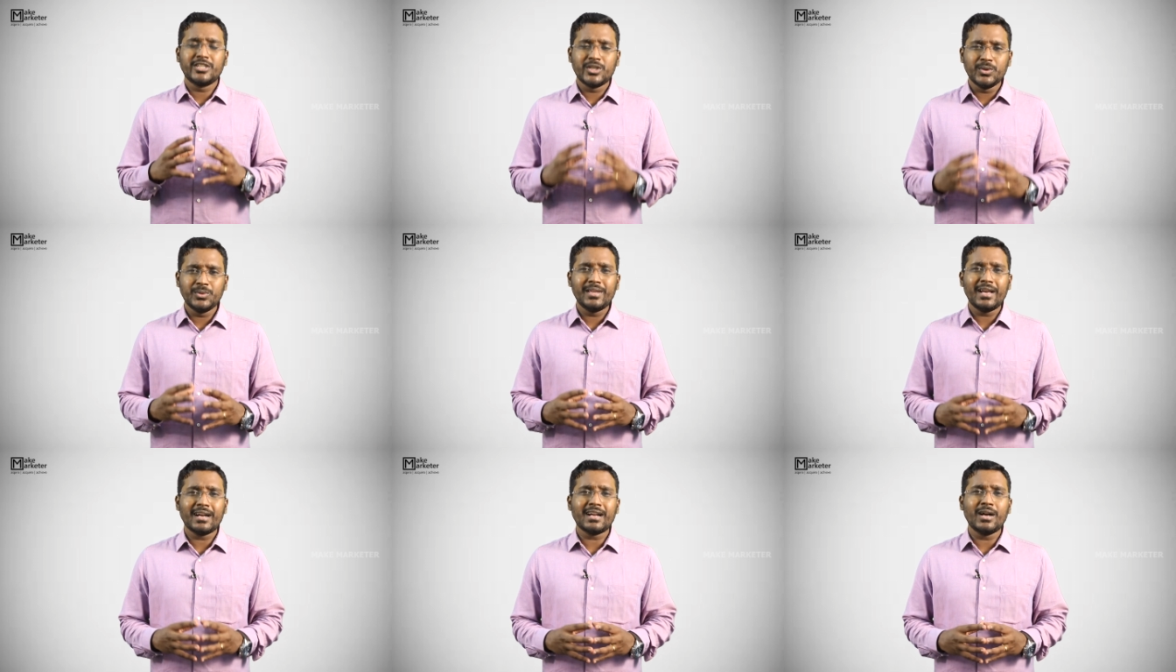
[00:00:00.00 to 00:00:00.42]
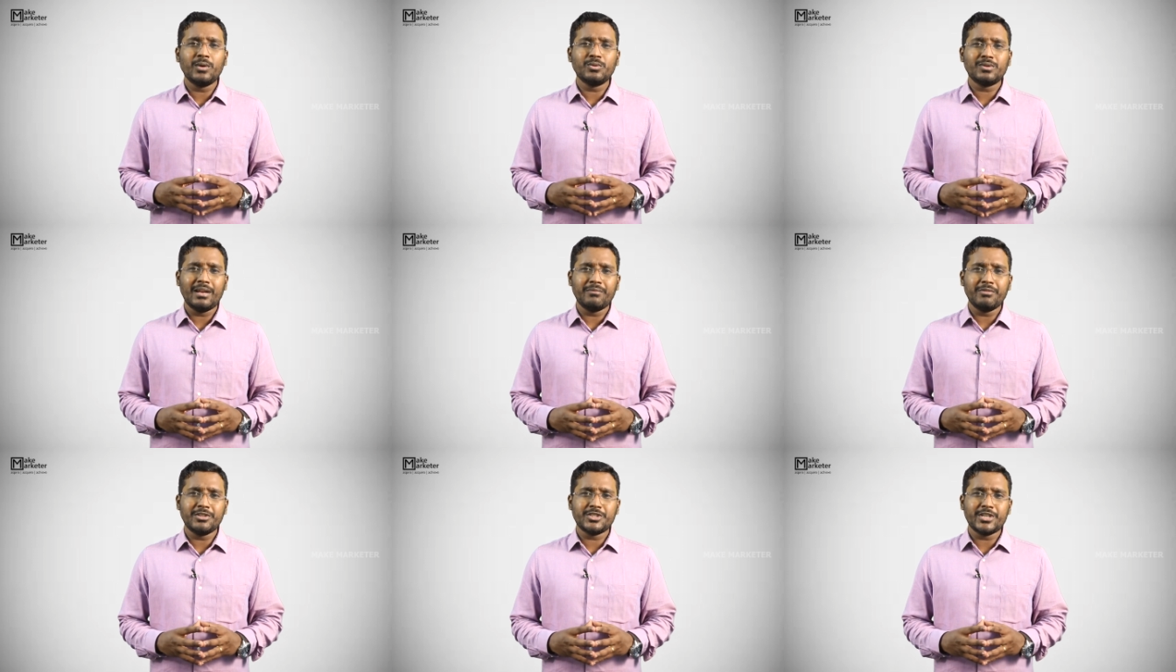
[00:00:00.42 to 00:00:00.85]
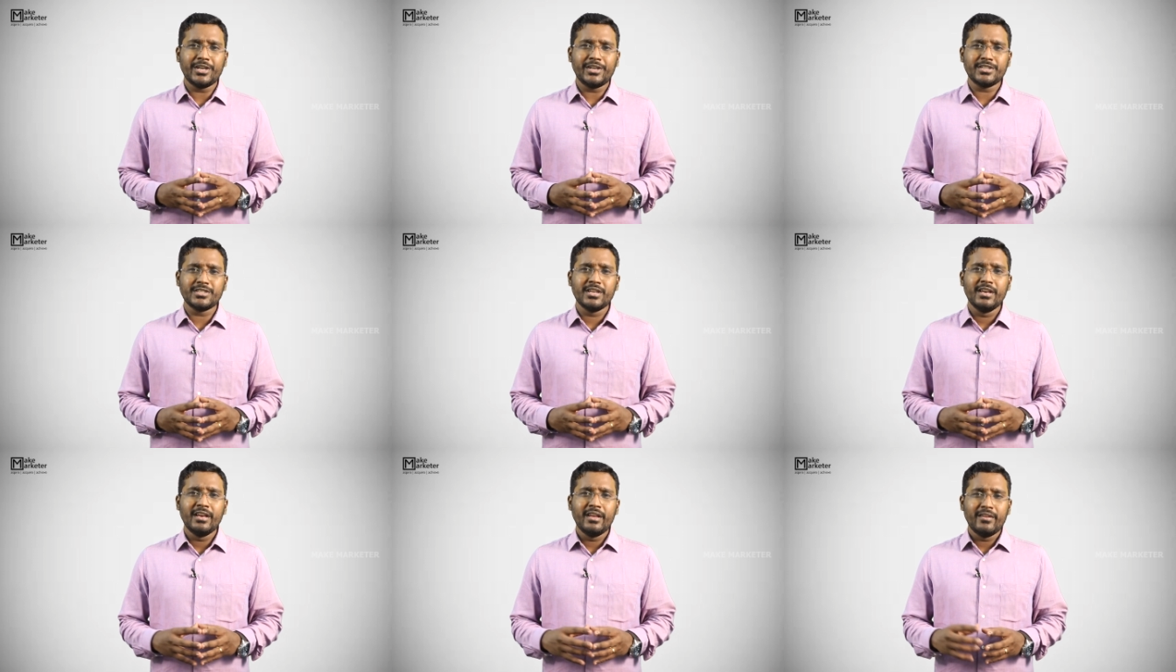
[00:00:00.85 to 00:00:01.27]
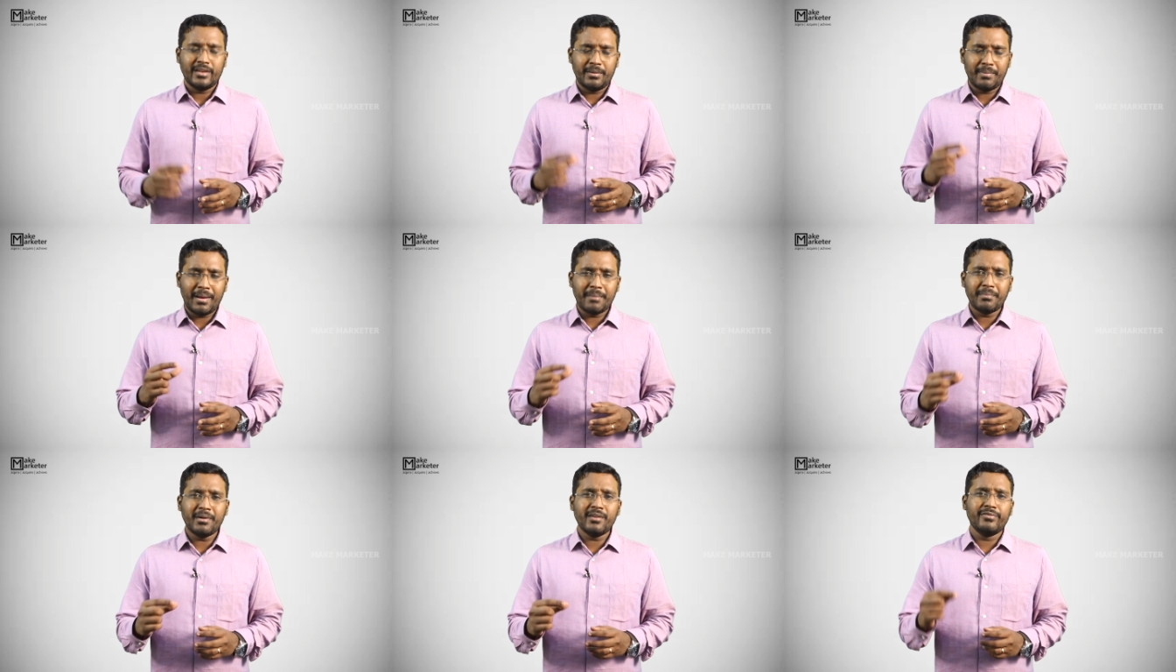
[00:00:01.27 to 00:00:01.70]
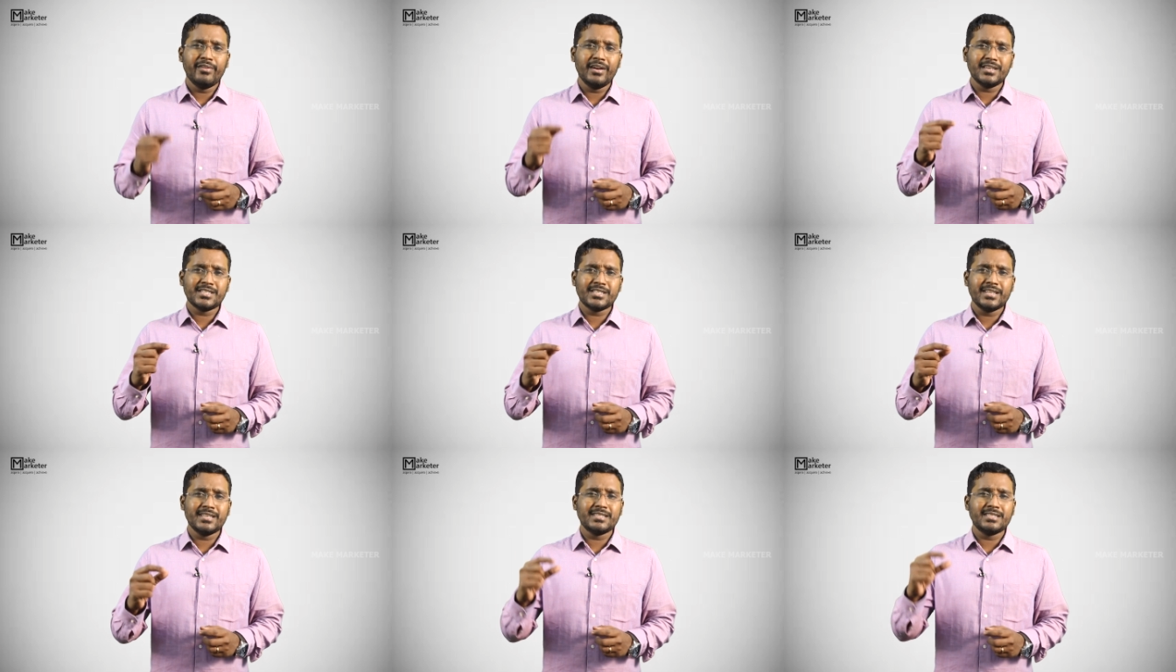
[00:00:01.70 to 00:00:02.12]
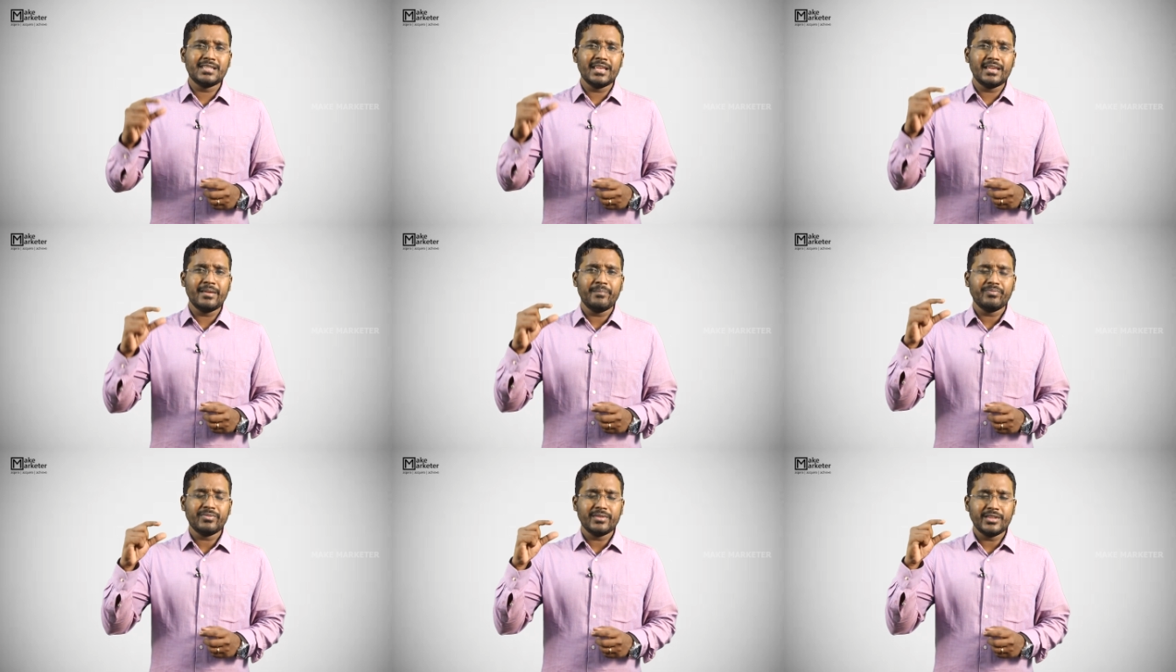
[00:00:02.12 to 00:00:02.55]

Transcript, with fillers: to the account level settings remember first is the